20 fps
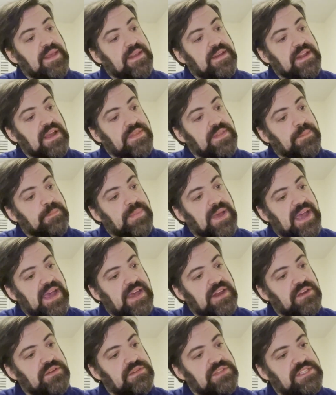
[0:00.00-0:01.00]
Now the
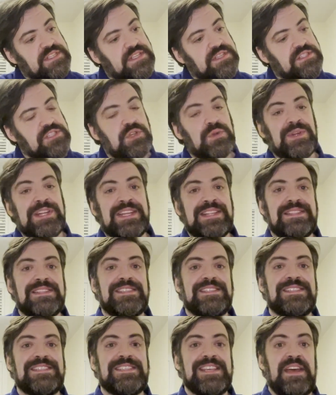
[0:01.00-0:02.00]
pattern says you need
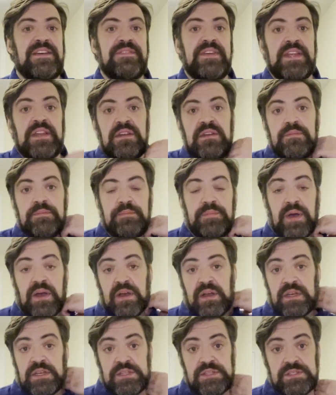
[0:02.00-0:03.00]
7
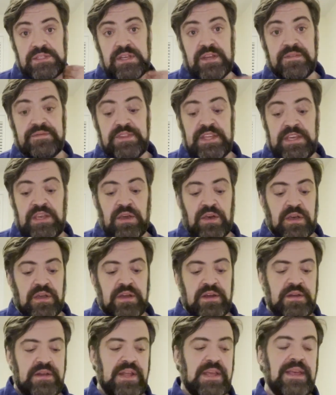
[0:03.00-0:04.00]
balls of the
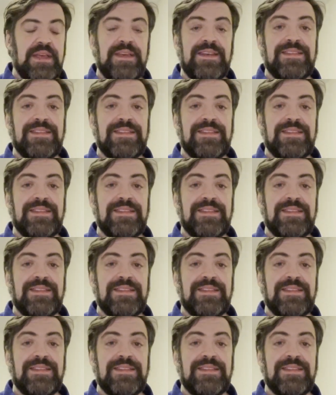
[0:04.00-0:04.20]
yarn.